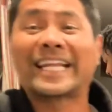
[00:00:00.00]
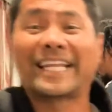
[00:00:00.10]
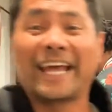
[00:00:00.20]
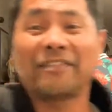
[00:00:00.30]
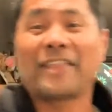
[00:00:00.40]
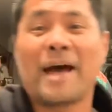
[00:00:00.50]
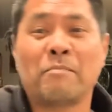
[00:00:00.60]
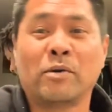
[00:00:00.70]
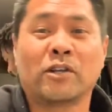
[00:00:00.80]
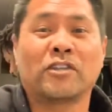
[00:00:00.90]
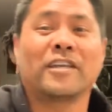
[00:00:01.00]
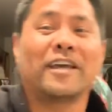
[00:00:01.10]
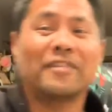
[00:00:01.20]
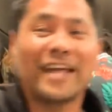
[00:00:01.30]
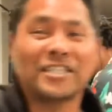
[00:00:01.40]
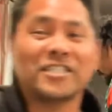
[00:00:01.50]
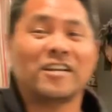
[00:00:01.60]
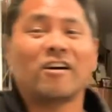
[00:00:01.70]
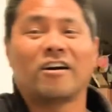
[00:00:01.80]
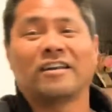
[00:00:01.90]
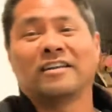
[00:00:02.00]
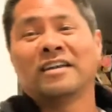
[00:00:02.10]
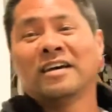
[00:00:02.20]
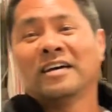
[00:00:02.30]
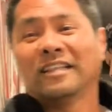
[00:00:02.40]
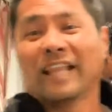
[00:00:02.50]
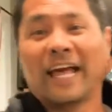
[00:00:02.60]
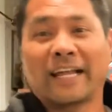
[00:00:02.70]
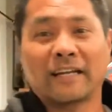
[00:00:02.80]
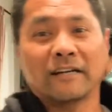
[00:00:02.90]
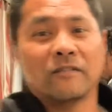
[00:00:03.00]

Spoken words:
Get that book. You can get that shit on like